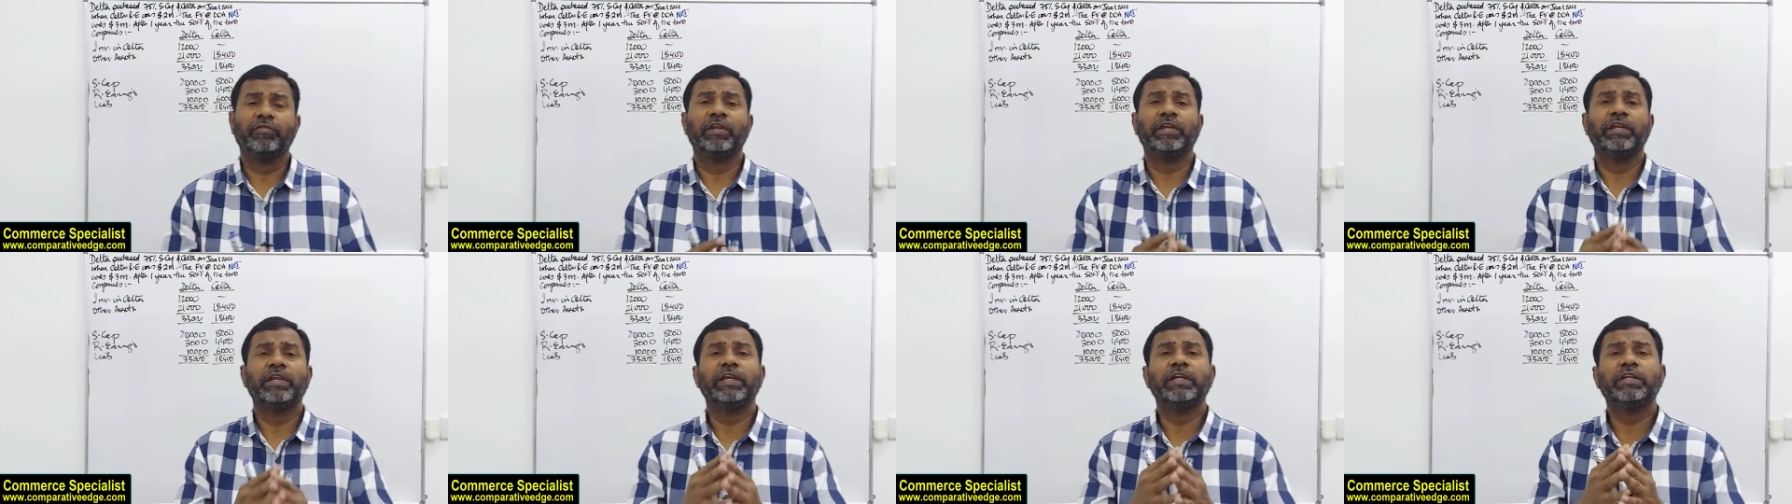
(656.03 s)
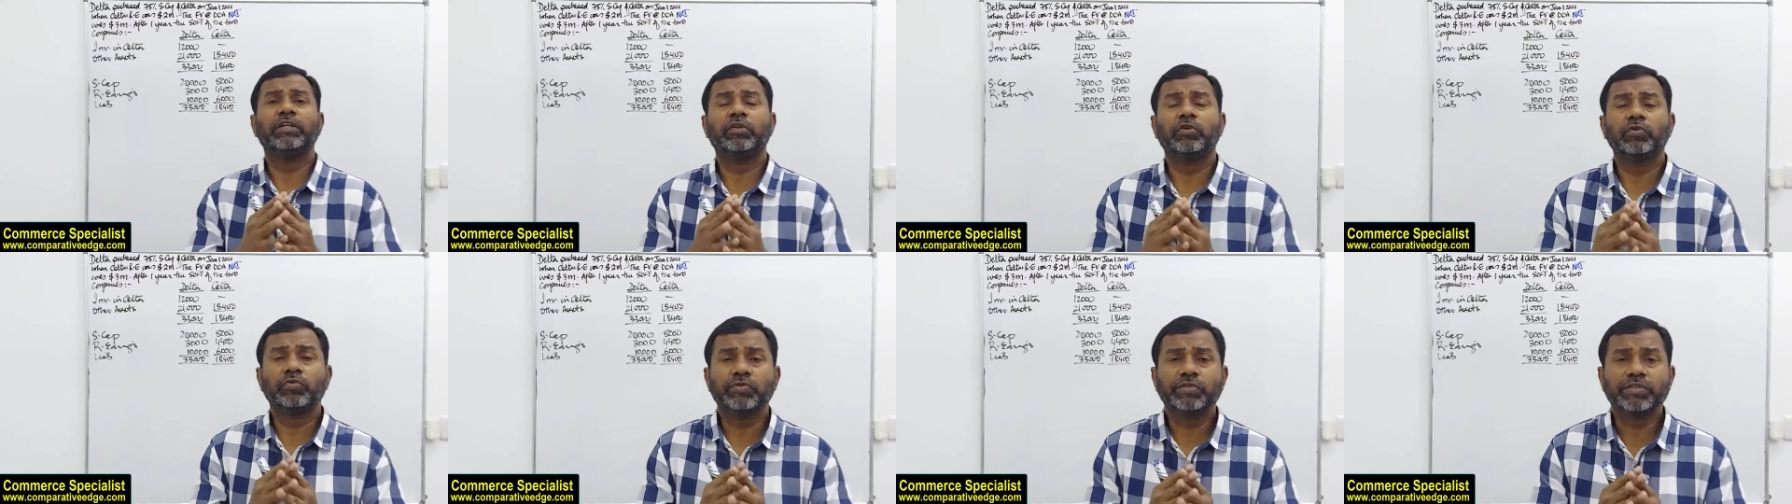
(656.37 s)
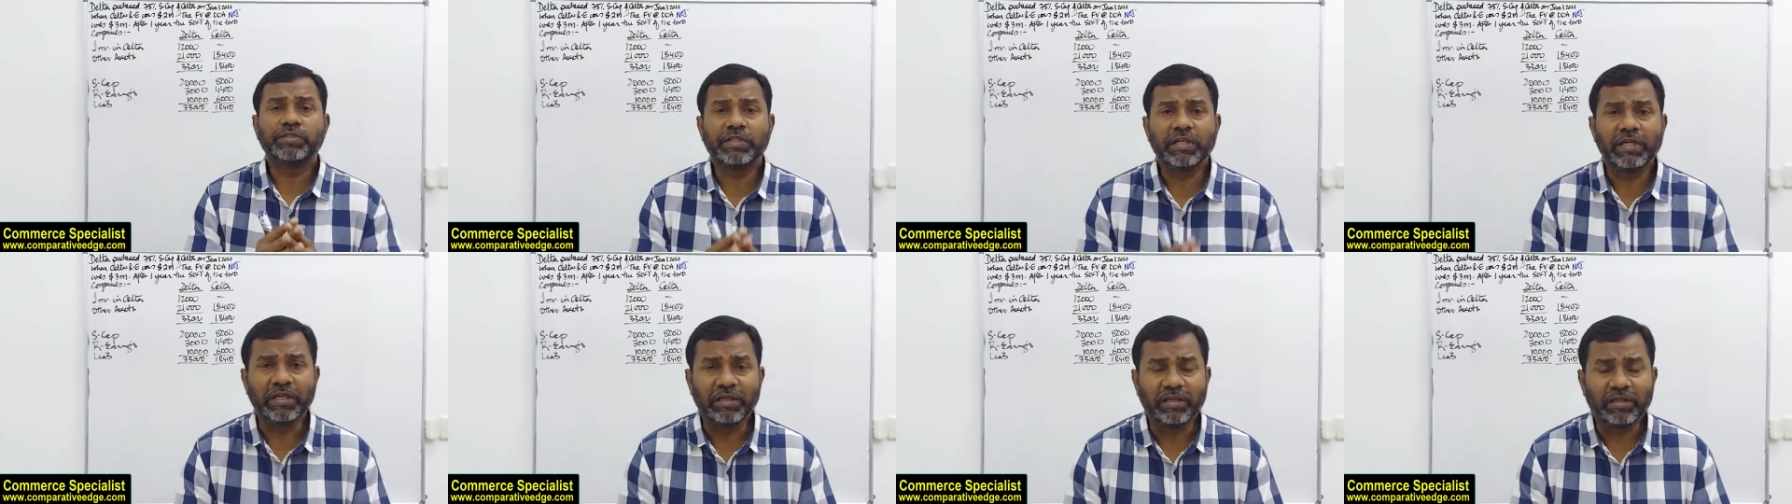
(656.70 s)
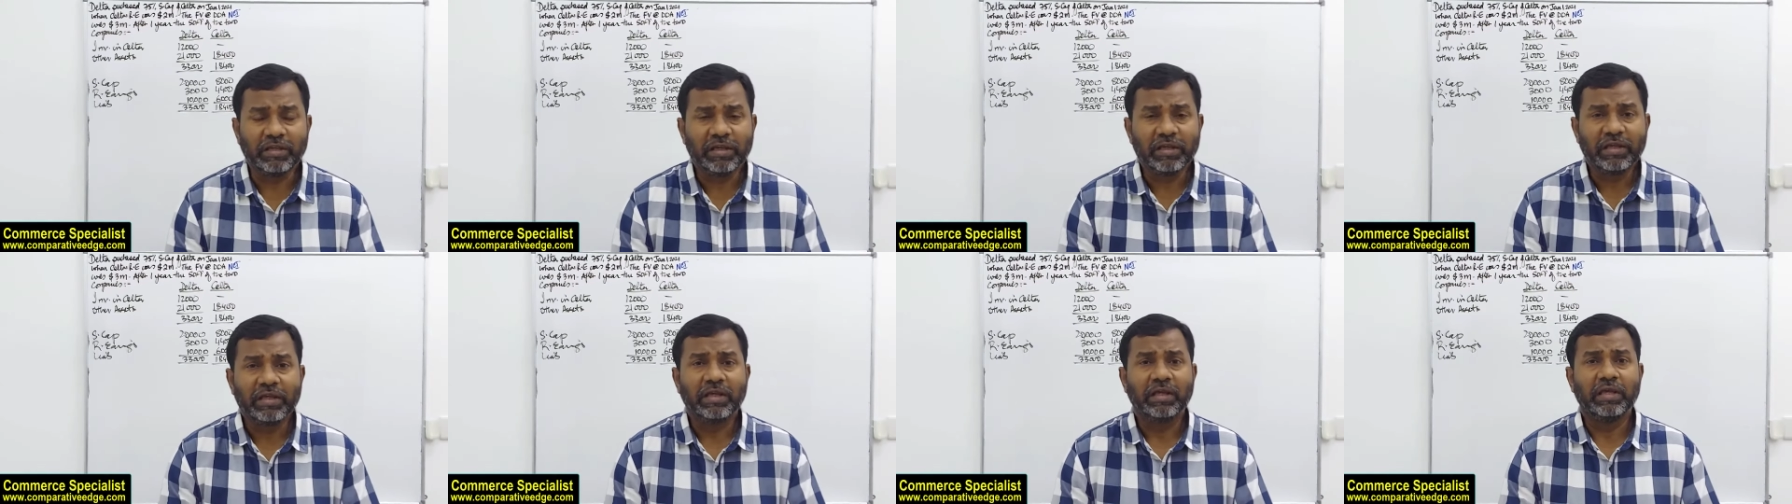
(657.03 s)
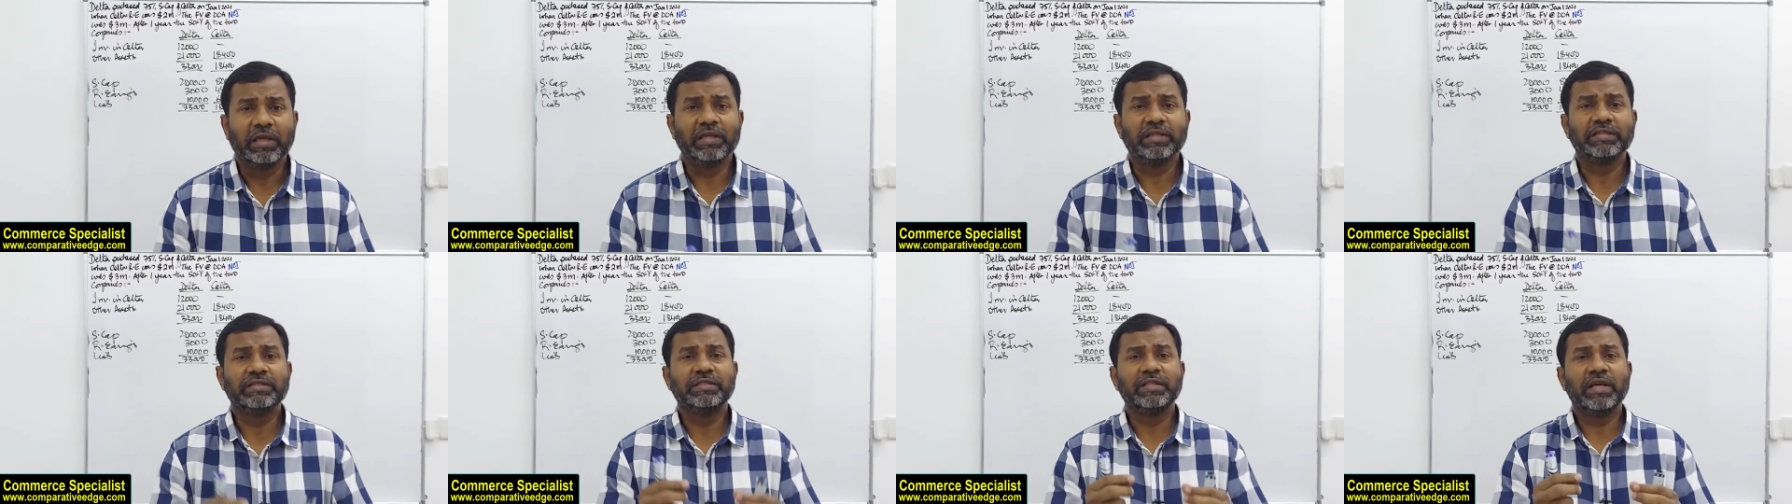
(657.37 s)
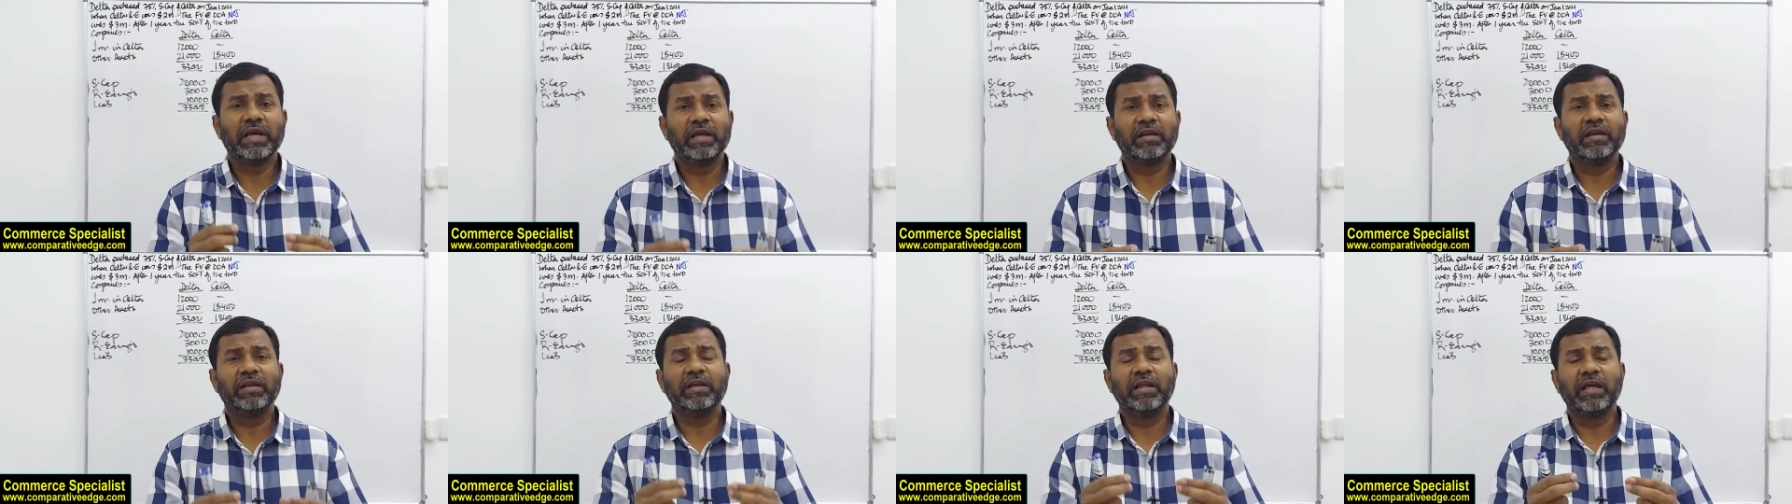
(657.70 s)
we need to see is
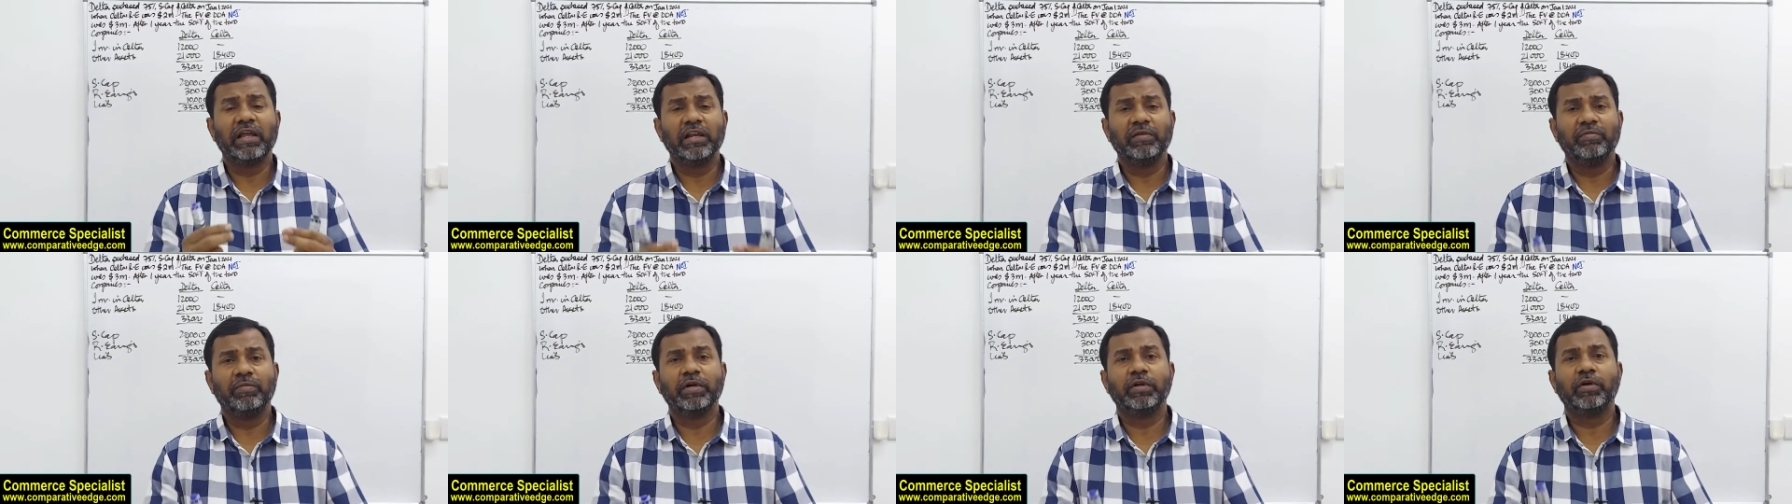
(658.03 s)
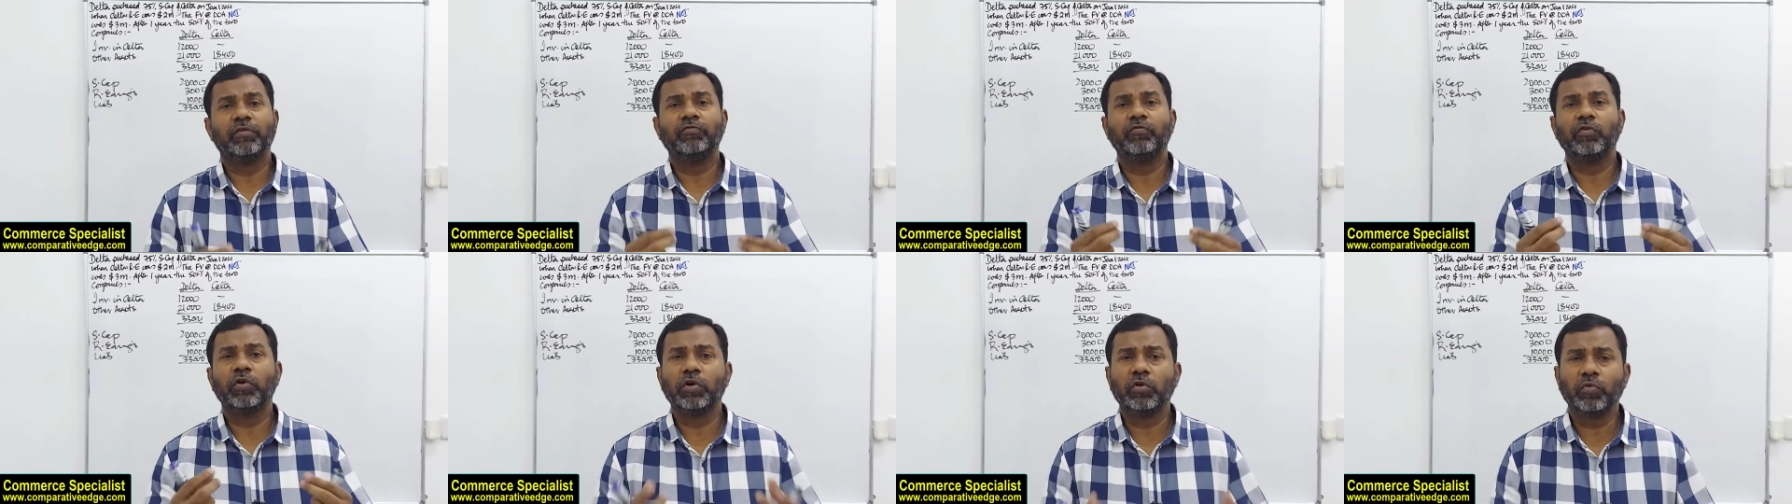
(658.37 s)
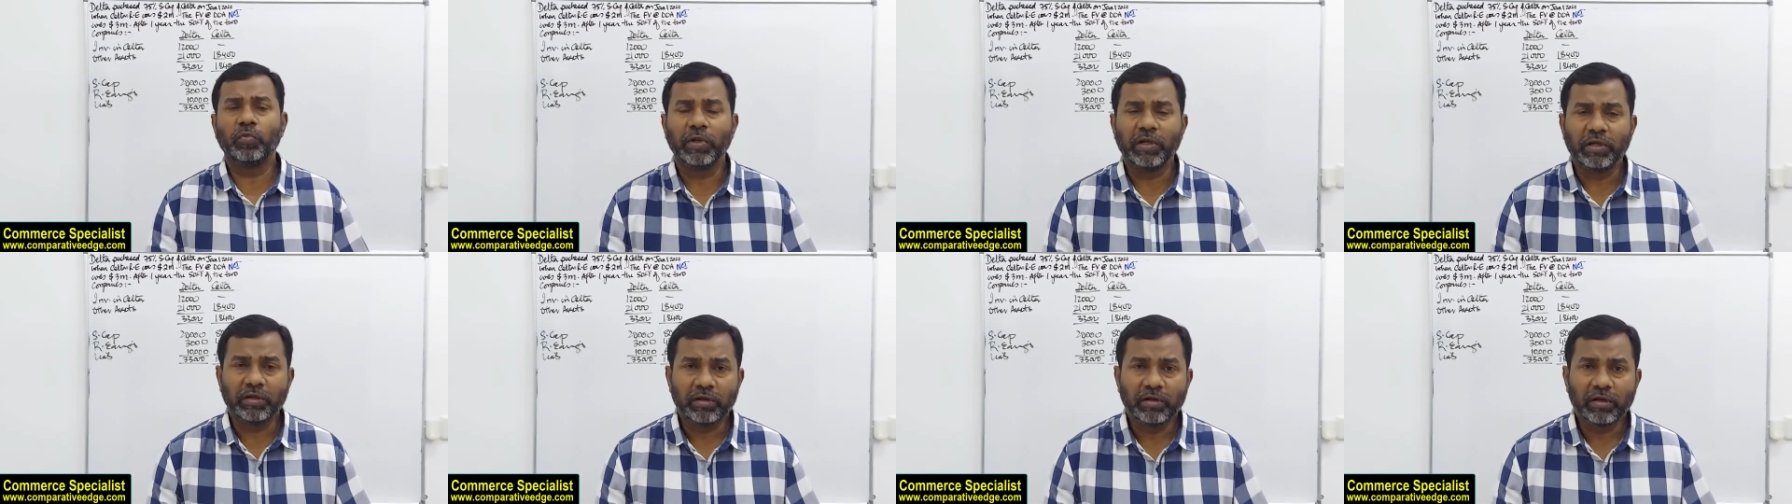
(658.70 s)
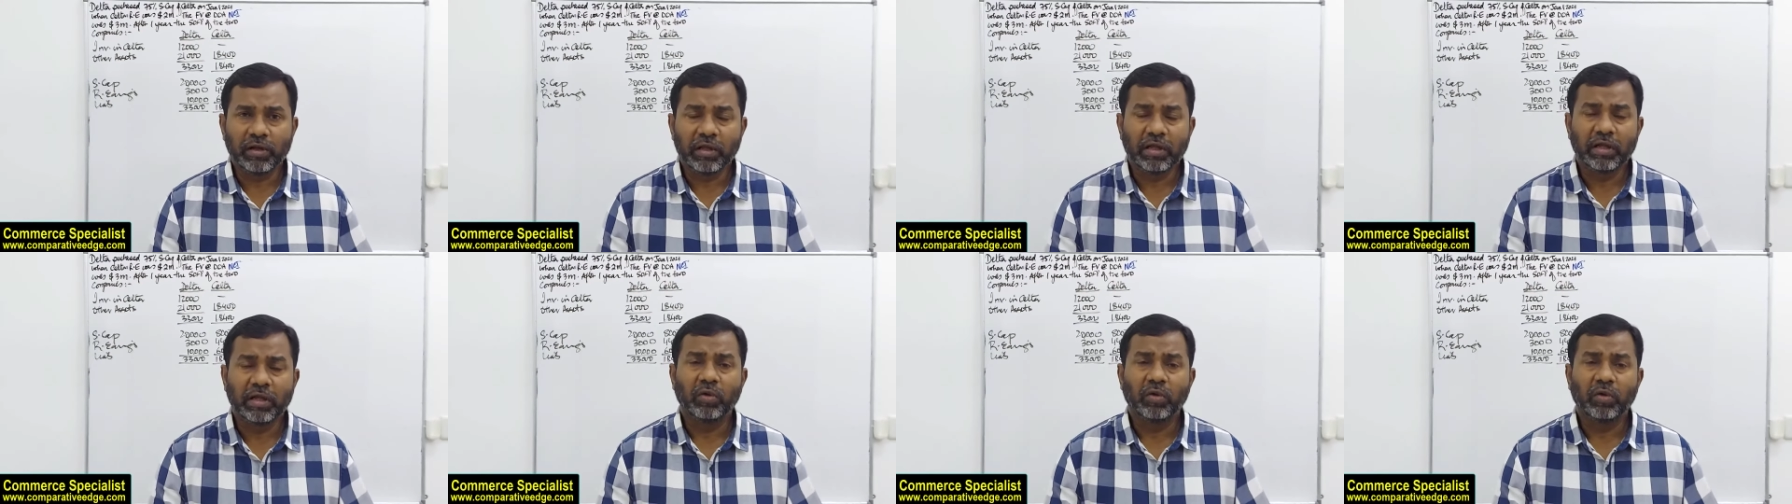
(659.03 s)
there an element of goodwill?